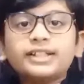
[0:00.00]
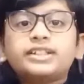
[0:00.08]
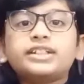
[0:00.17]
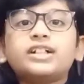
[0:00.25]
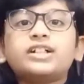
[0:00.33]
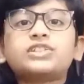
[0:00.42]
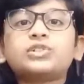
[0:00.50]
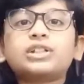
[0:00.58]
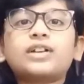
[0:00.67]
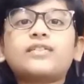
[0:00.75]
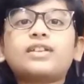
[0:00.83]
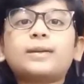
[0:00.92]
She also
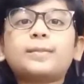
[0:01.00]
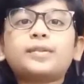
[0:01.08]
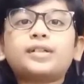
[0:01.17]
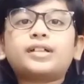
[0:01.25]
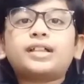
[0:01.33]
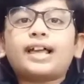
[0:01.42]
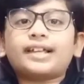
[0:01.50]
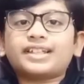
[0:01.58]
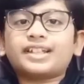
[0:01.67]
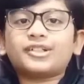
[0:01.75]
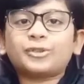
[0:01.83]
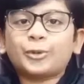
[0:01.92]
develops a
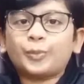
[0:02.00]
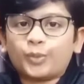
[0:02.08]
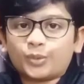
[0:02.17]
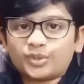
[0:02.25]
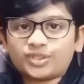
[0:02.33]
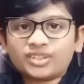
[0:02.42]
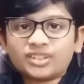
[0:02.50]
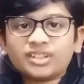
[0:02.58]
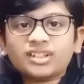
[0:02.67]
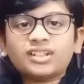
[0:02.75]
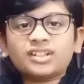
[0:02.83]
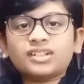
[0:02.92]
liking to books.
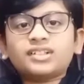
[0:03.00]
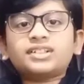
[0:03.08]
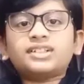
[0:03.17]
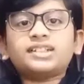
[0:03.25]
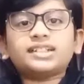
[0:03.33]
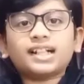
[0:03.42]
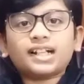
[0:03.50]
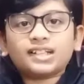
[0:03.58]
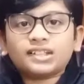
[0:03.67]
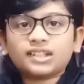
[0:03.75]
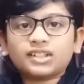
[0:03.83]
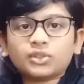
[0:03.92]
She
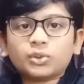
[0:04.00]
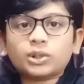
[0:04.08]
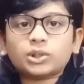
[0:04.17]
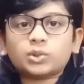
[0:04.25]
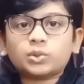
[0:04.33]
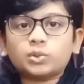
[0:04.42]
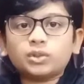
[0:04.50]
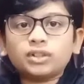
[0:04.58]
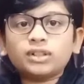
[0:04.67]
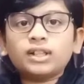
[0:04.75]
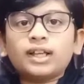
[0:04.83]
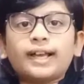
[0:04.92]
gets into a
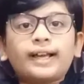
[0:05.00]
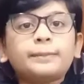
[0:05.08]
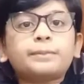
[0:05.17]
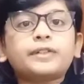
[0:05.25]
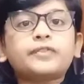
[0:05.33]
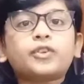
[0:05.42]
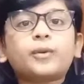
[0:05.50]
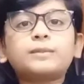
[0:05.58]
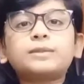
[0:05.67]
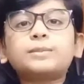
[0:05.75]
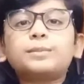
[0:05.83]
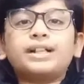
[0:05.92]
school and
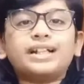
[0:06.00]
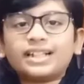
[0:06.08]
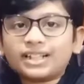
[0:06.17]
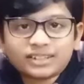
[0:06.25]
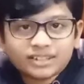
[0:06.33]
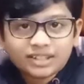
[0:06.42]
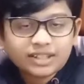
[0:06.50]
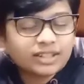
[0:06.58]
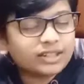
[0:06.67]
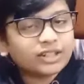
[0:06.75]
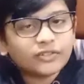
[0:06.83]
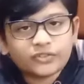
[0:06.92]
performs
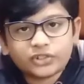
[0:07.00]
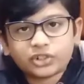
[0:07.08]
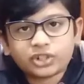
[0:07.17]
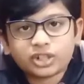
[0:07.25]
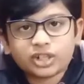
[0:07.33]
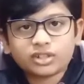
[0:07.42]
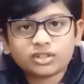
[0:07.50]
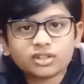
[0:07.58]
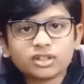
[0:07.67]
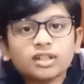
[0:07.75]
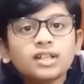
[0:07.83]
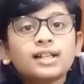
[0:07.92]
brilliantly in her first
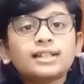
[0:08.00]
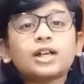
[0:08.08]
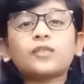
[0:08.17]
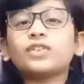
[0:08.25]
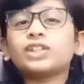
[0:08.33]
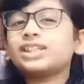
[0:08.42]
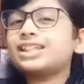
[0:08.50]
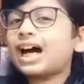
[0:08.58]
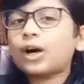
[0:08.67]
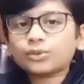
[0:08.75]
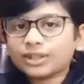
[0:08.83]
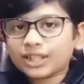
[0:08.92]
class. Now,
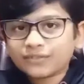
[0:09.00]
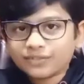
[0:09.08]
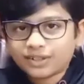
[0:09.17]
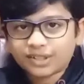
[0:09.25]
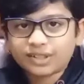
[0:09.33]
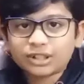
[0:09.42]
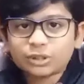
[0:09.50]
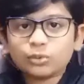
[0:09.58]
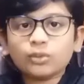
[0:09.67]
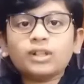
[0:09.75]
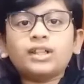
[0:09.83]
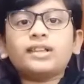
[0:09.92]
without any further
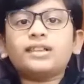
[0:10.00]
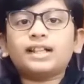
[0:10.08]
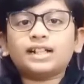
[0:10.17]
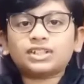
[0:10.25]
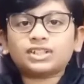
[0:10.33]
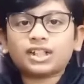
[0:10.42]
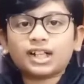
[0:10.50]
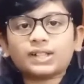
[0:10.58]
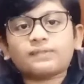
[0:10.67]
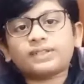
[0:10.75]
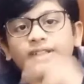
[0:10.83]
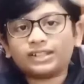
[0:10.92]
ado, let's
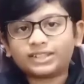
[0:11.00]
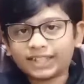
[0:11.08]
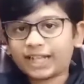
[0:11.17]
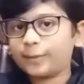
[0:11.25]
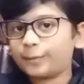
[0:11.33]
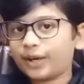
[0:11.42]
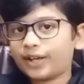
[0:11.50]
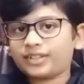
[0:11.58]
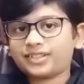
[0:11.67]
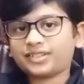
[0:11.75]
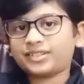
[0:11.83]
start with the second part.